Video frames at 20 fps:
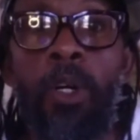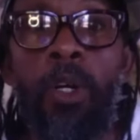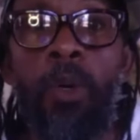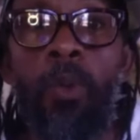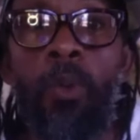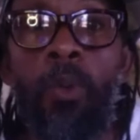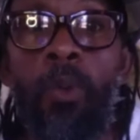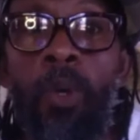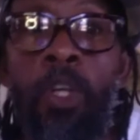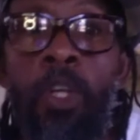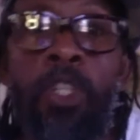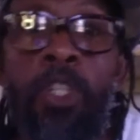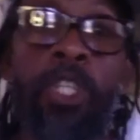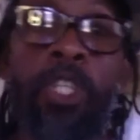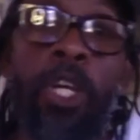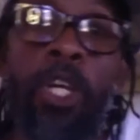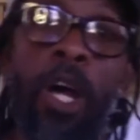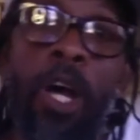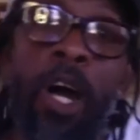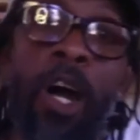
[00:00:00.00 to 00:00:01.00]
was
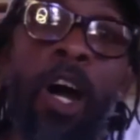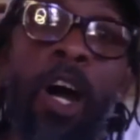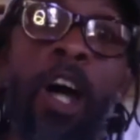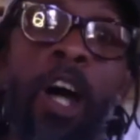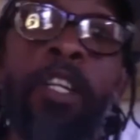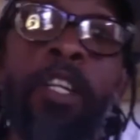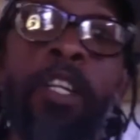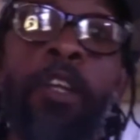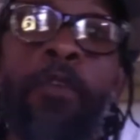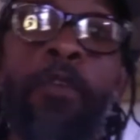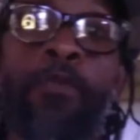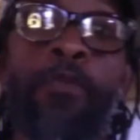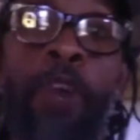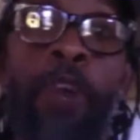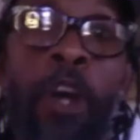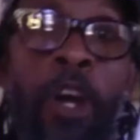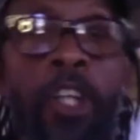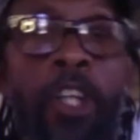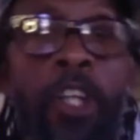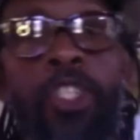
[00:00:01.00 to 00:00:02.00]
on the
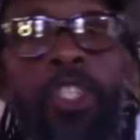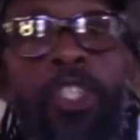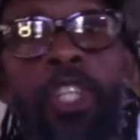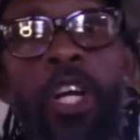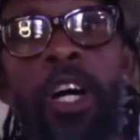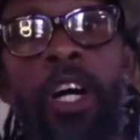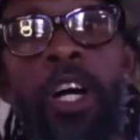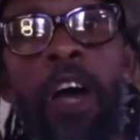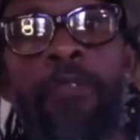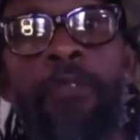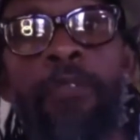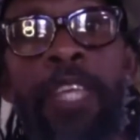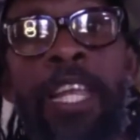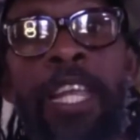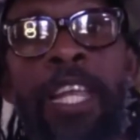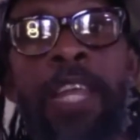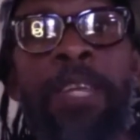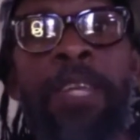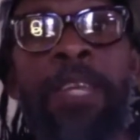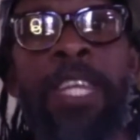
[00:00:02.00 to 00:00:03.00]
verge of
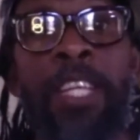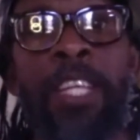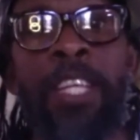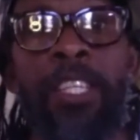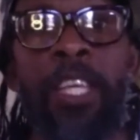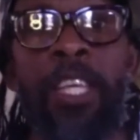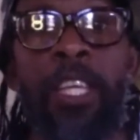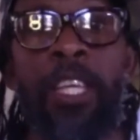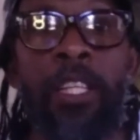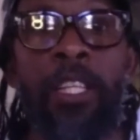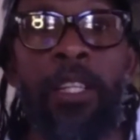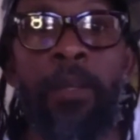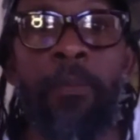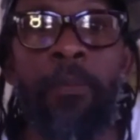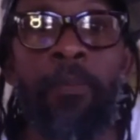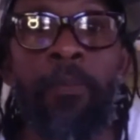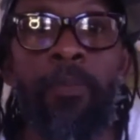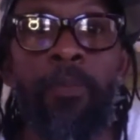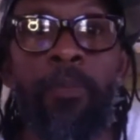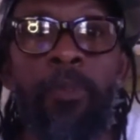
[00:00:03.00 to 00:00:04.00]
eliminating.
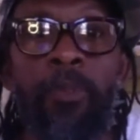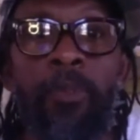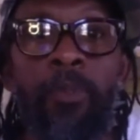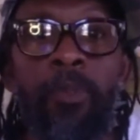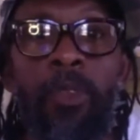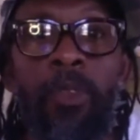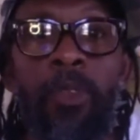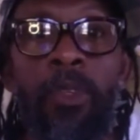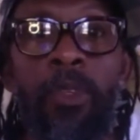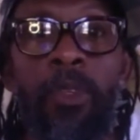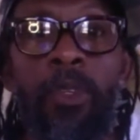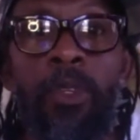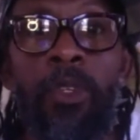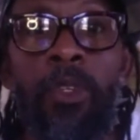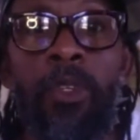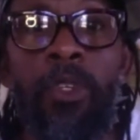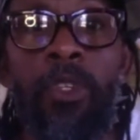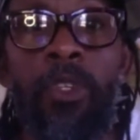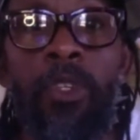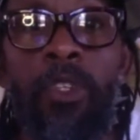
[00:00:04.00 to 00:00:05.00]

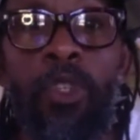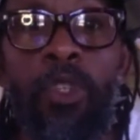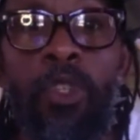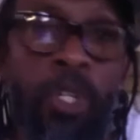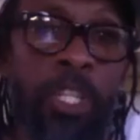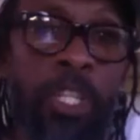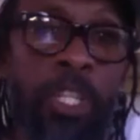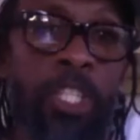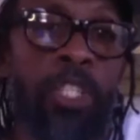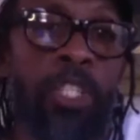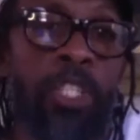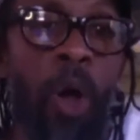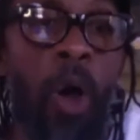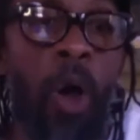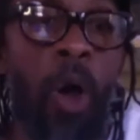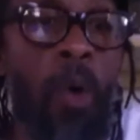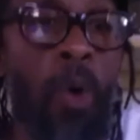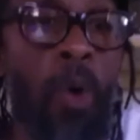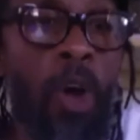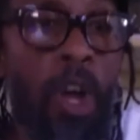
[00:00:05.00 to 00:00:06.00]
So this is
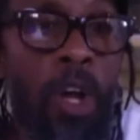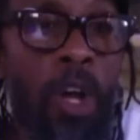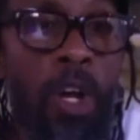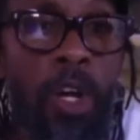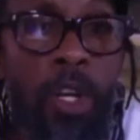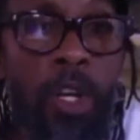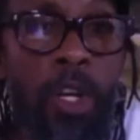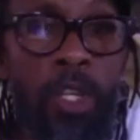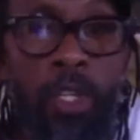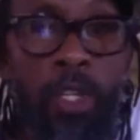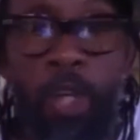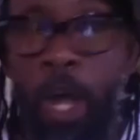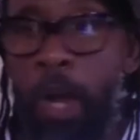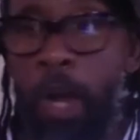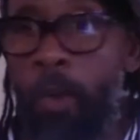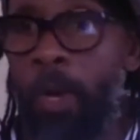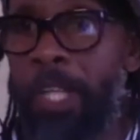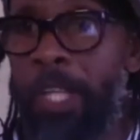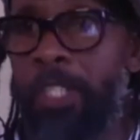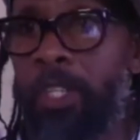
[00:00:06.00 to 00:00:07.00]
how you're
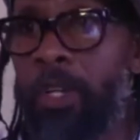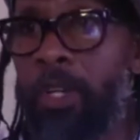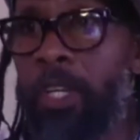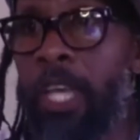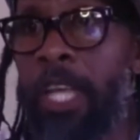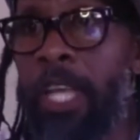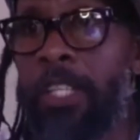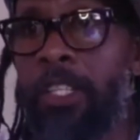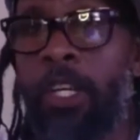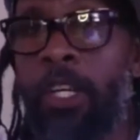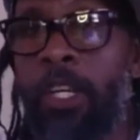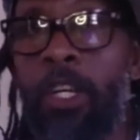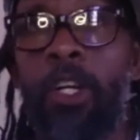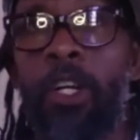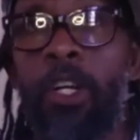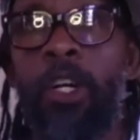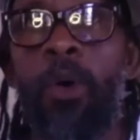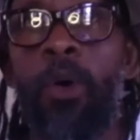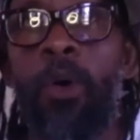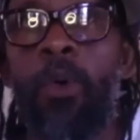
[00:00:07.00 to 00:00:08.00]
going to get
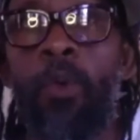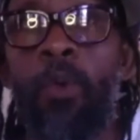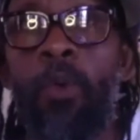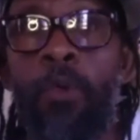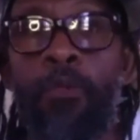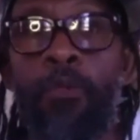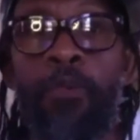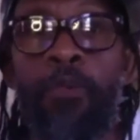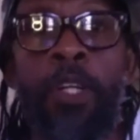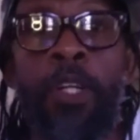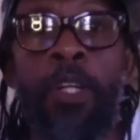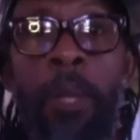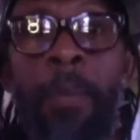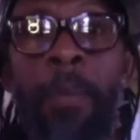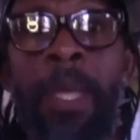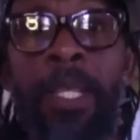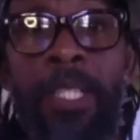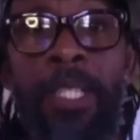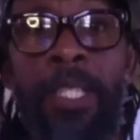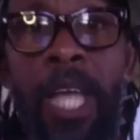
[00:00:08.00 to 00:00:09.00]
with
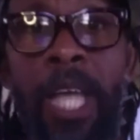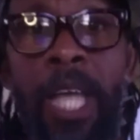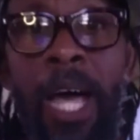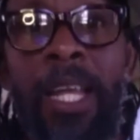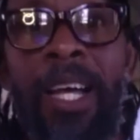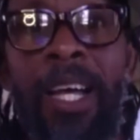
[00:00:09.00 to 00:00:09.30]
fundamental